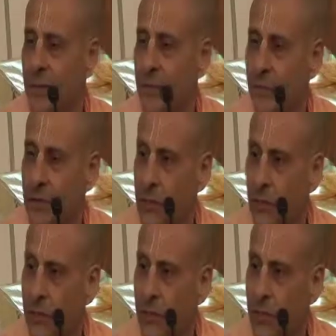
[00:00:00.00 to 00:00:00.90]
then we
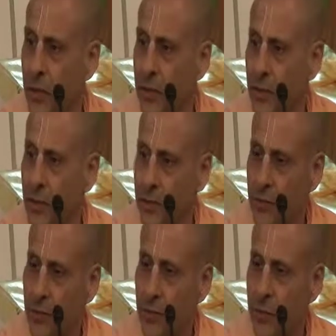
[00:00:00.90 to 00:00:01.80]
search for that pleasure
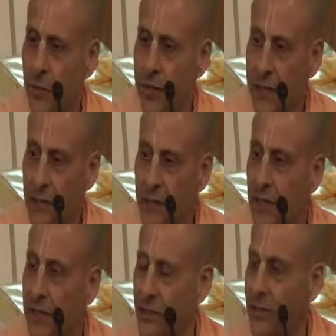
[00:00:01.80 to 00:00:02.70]
through the mind and
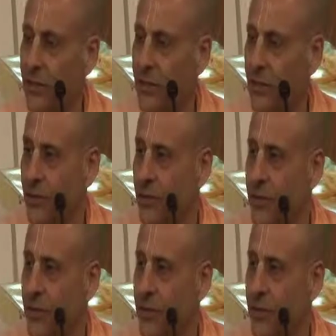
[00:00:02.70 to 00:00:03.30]
senses.